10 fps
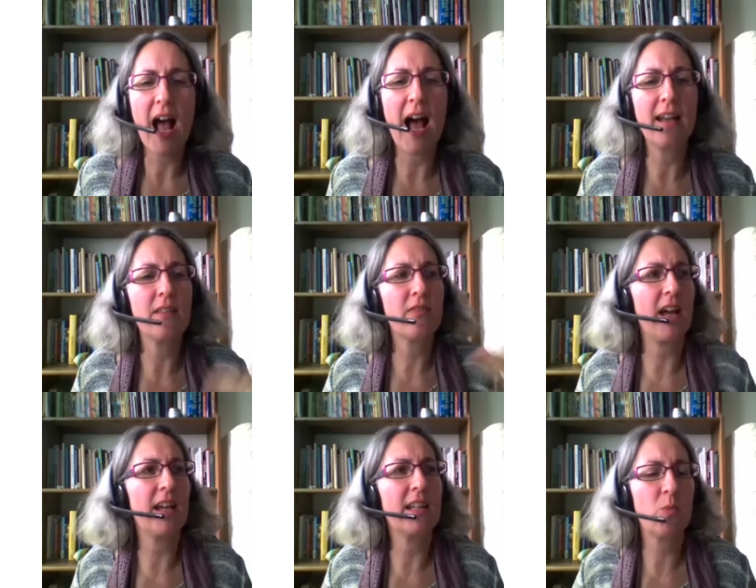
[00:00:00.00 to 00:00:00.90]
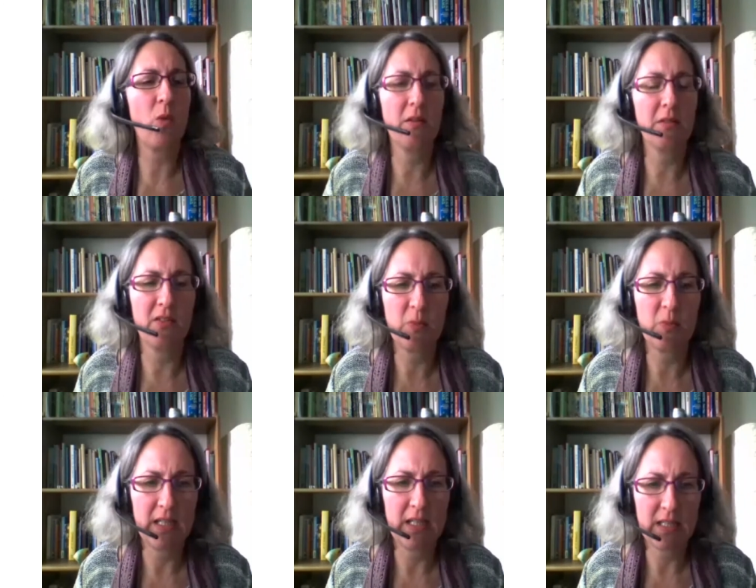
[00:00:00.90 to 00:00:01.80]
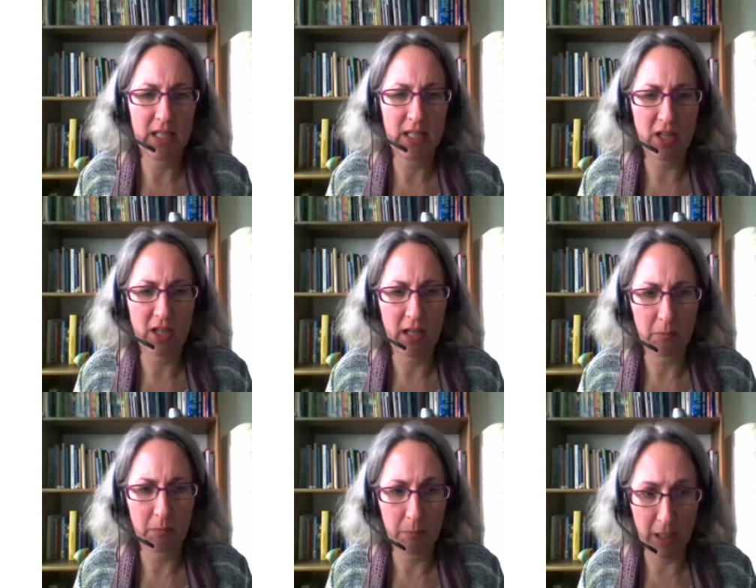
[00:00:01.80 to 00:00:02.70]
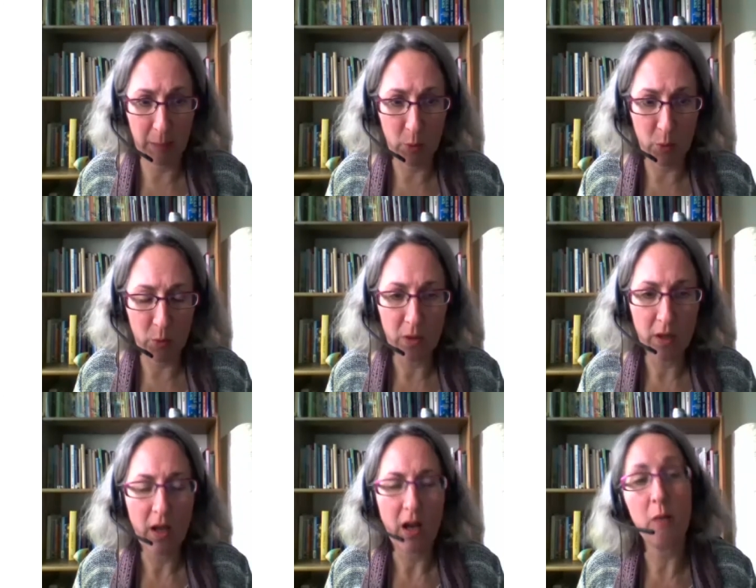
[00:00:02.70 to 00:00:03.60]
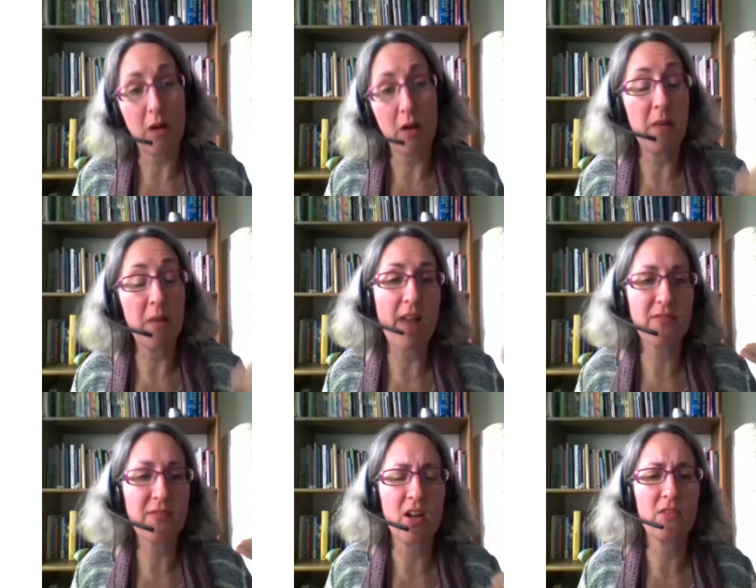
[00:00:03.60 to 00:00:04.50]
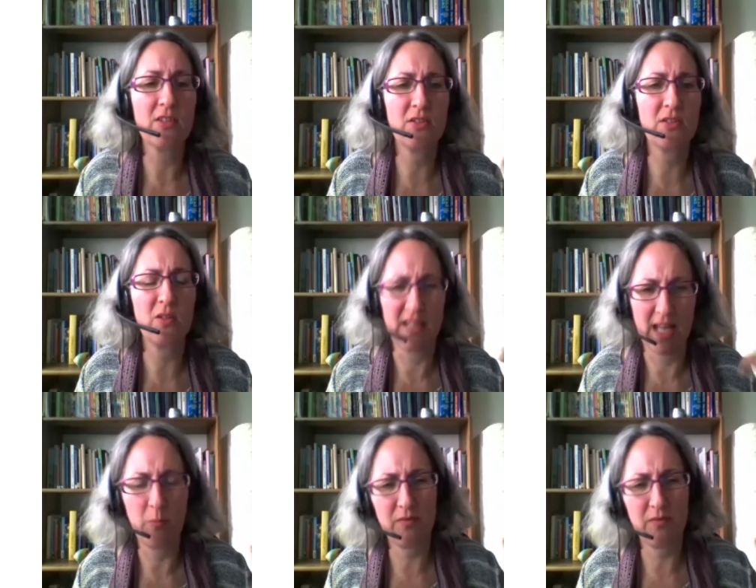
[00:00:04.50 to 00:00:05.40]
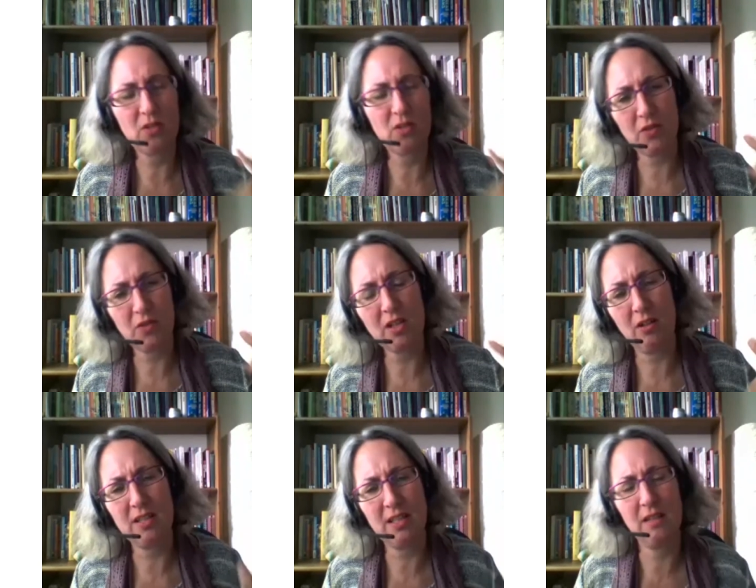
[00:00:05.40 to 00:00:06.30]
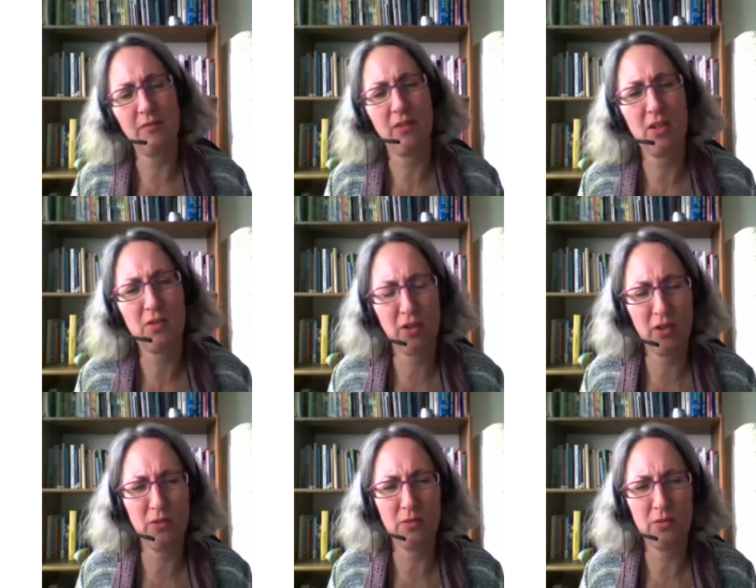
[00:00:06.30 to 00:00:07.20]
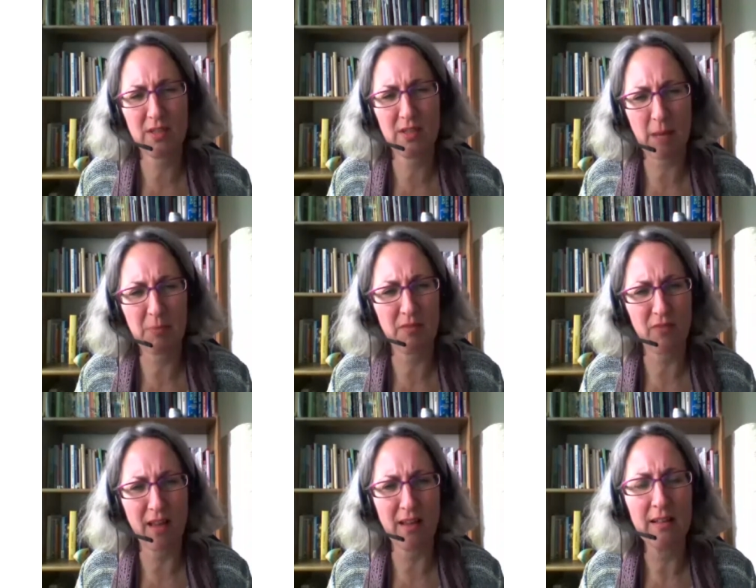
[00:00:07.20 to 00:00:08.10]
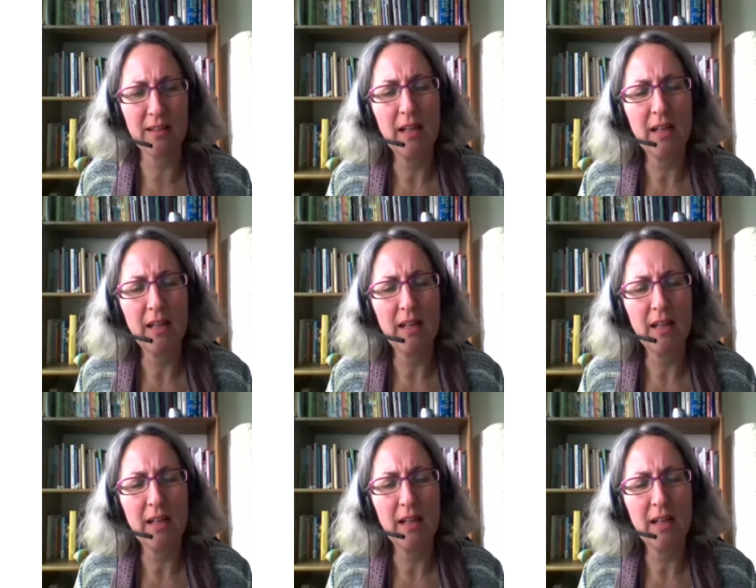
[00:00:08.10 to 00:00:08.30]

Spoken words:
And that is what I'm going to be teaching people. I mean, I have started doing that. We've just sort of started in the first few steps of that.